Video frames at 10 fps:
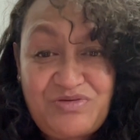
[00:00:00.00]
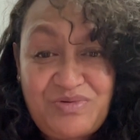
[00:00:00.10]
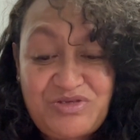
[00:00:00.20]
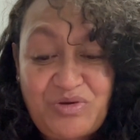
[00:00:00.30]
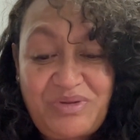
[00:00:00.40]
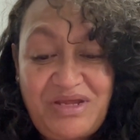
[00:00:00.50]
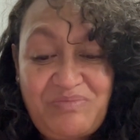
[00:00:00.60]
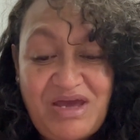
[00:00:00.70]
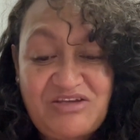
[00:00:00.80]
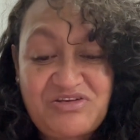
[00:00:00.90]
to its opening
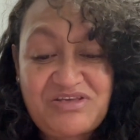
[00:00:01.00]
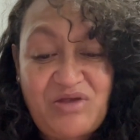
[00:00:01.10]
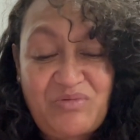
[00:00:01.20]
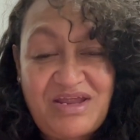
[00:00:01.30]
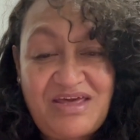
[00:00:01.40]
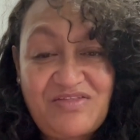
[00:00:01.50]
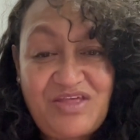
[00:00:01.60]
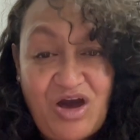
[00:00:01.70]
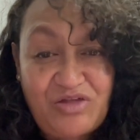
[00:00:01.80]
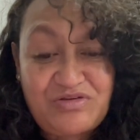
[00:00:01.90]
pages, I read again
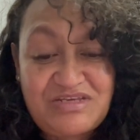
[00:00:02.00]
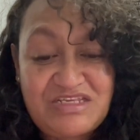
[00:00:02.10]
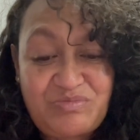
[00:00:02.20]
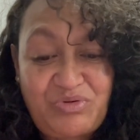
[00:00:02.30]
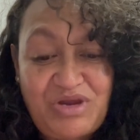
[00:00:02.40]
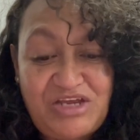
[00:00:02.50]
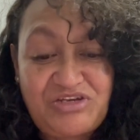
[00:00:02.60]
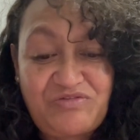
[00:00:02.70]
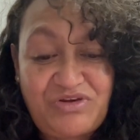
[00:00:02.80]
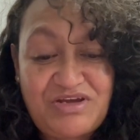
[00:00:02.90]
the author's
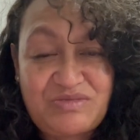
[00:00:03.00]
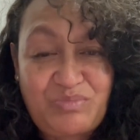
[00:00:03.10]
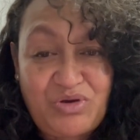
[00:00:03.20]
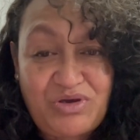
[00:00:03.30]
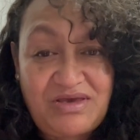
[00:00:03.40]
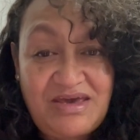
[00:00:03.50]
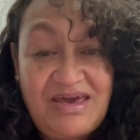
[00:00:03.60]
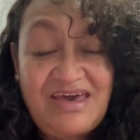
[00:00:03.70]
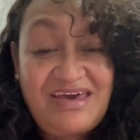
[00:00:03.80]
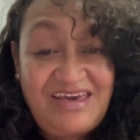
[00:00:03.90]
inspiration for his book.
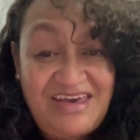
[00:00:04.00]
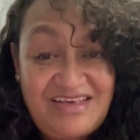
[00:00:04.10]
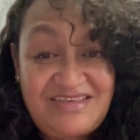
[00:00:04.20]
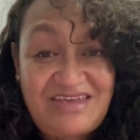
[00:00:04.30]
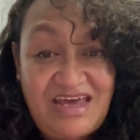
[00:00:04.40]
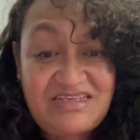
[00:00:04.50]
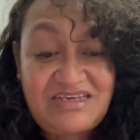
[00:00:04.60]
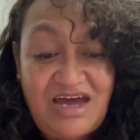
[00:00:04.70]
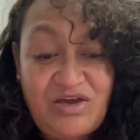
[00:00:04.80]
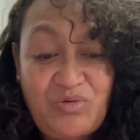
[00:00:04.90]
He states,
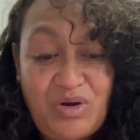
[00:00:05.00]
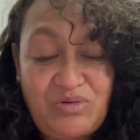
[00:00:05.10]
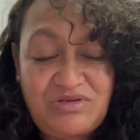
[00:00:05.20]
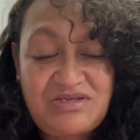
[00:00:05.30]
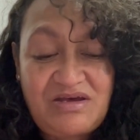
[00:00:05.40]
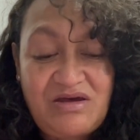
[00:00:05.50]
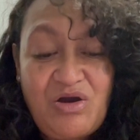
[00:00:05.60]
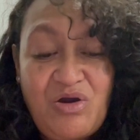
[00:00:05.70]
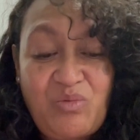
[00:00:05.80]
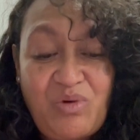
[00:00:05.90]
and I quote,
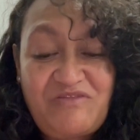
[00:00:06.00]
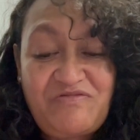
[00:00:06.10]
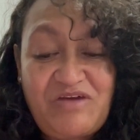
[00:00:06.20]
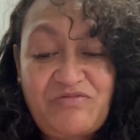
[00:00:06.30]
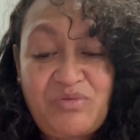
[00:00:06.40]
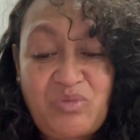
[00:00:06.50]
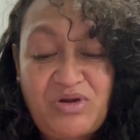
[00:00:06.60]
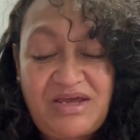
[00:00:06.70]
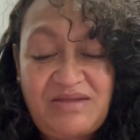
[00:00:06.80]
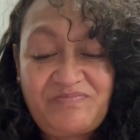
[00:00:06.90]
"One fateful
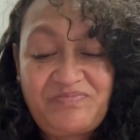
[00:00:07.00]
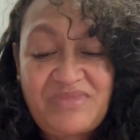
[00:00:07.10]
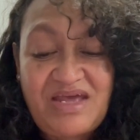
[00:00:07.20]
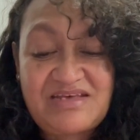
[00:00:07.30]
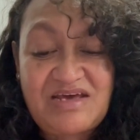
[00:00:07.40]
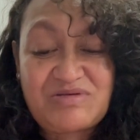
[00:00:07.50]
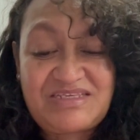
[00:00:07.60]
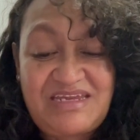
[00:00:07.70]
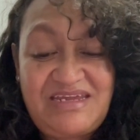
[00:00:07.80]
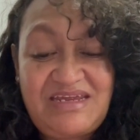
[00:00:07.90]
morning, as I was
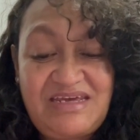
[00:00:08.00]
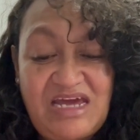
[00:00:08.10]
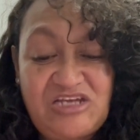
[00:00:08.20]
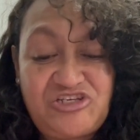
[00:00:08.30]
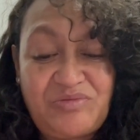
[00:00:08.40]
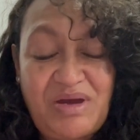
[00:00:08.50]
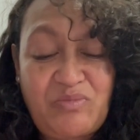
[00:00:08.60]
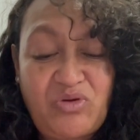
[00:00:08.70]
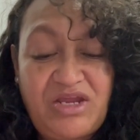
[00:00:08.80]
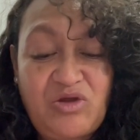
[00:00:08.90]
sitting engaged in my
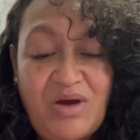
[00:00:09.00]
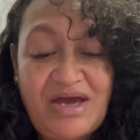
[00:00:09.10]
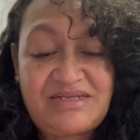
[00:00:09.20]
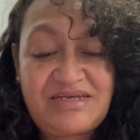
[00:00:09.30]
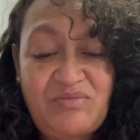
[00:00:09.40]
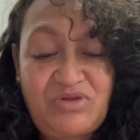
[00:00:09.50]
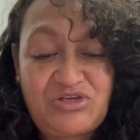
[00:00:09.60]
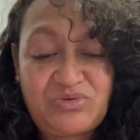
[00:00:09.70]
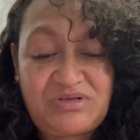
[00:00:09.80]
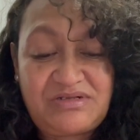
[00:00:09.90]
morning quiet time
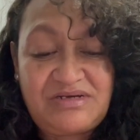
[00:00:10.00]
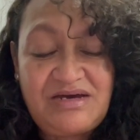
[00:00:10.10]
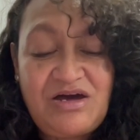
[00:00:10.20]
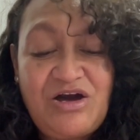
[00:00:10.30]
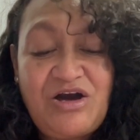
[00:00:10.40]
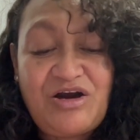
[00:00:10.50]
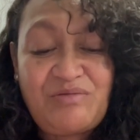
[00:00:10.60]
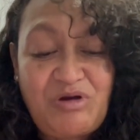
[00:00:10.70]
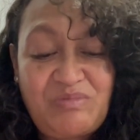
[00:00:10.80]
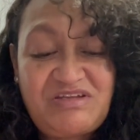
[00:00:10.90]
ritual, a
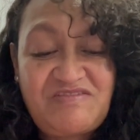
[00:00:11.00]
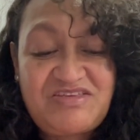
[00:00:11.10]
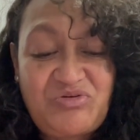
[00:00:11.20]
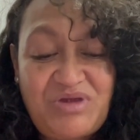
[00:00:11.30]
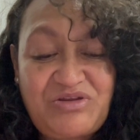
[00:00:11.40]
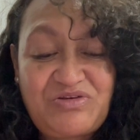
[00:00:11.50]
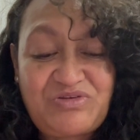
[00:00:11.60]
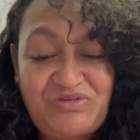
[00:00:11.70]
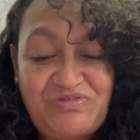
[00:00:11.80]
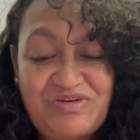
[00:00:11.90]
moment of surrender
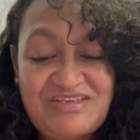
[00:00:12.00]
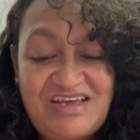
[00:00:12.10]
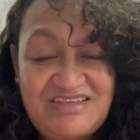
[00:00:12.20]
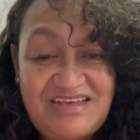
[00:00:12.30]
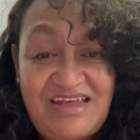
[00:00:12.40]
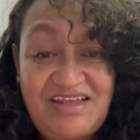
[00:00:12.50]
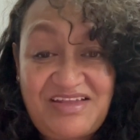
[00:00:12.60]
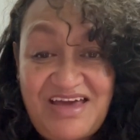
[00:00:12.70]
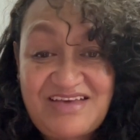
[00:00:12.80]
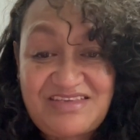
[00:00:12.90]
surfaced, and
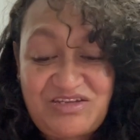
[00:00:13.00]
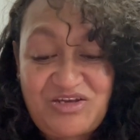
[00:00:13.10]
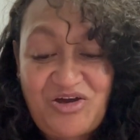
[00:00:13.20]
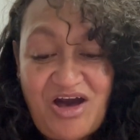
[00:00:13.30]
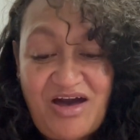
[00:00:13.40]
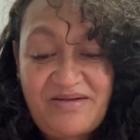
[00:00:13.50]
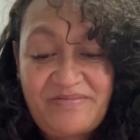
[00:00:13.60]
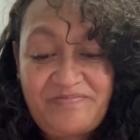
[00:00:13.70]
silently I said to God,